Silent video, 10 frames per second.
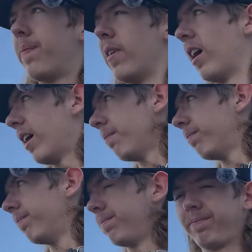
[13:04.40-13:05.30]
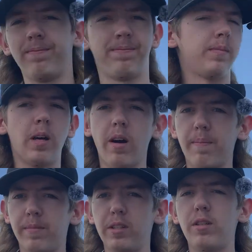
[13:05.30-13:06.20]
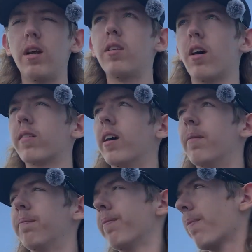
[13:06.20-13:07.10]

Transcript: All right. All right. It's TED Talk time.